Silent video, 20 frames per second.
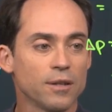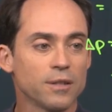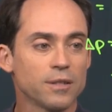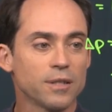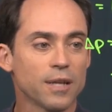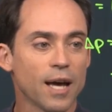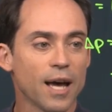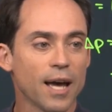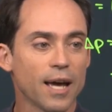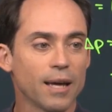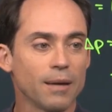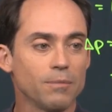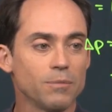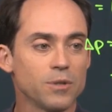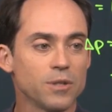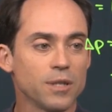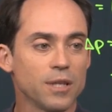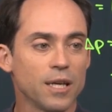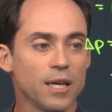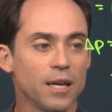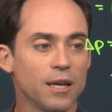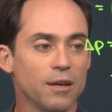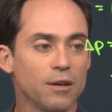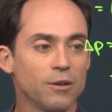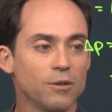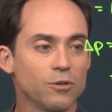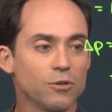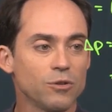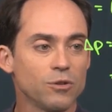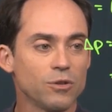times the
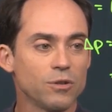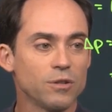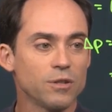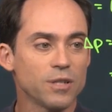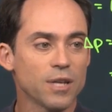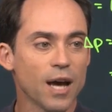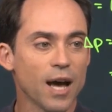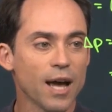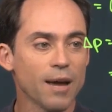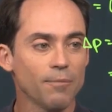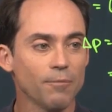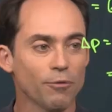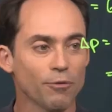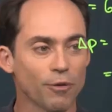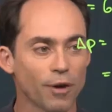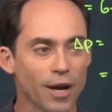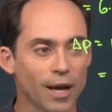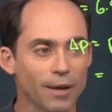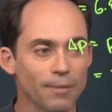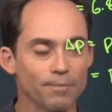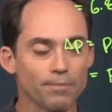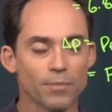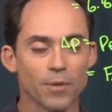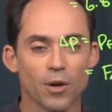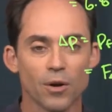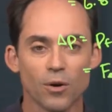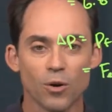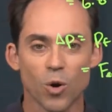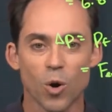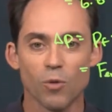time frame
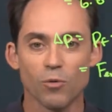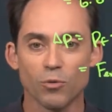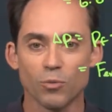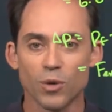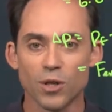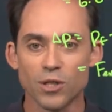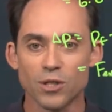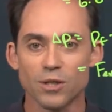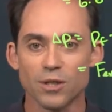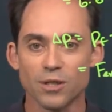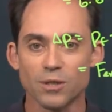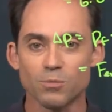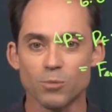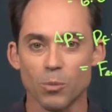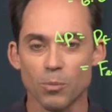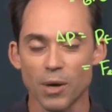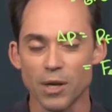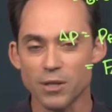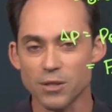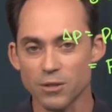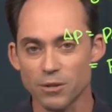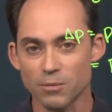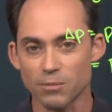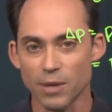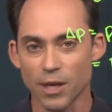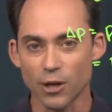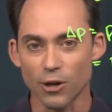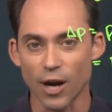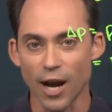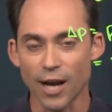over which this momentum
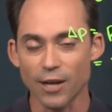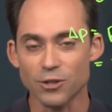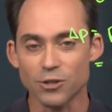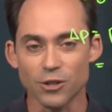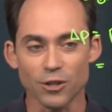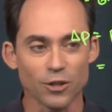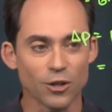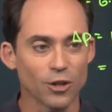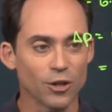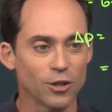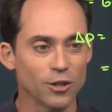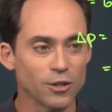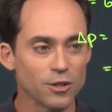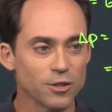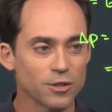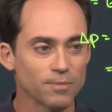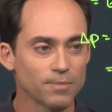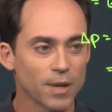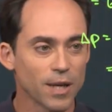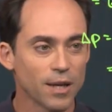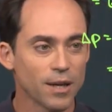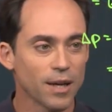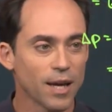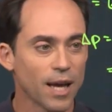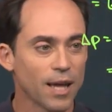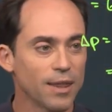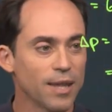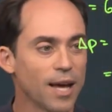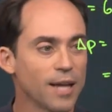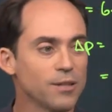interaction occurs.
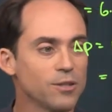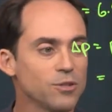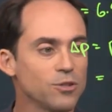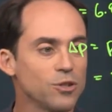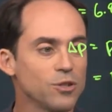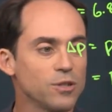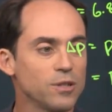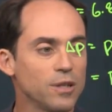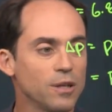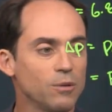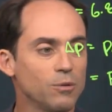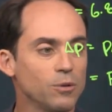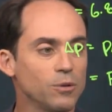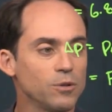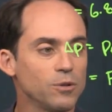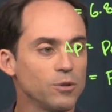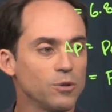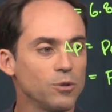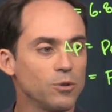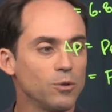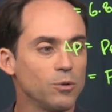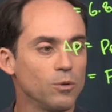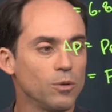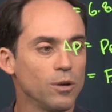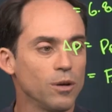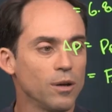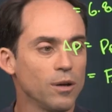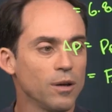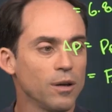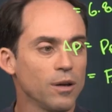And that's just equal to
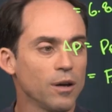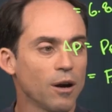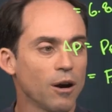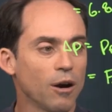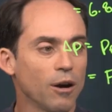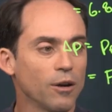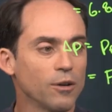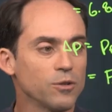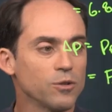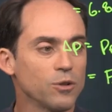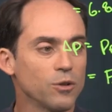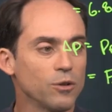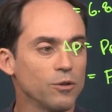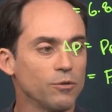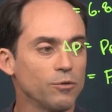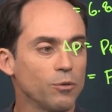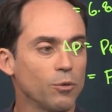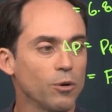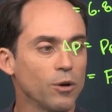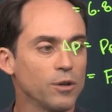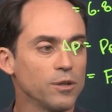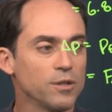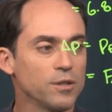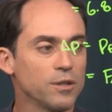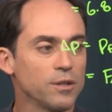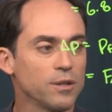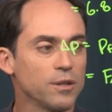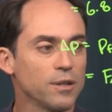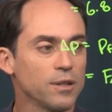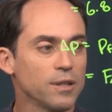our external
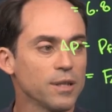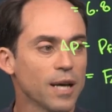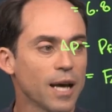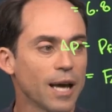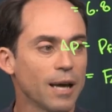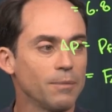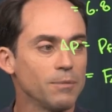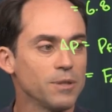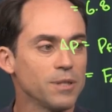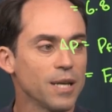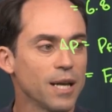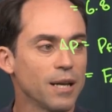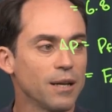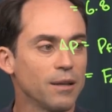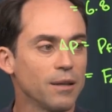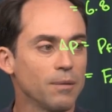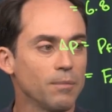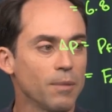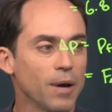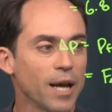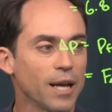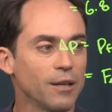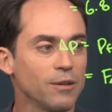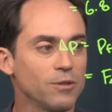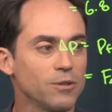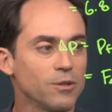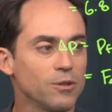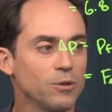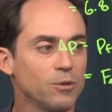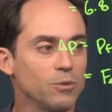force times 10 to the
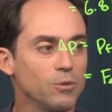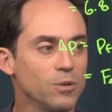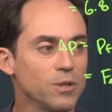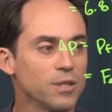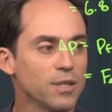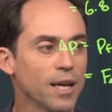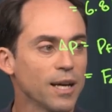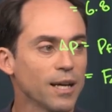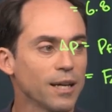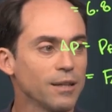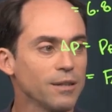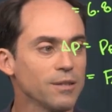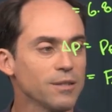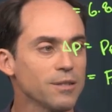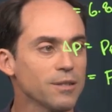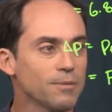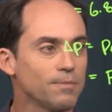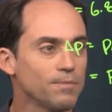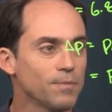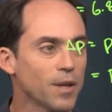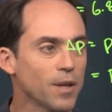minus 2 seconds.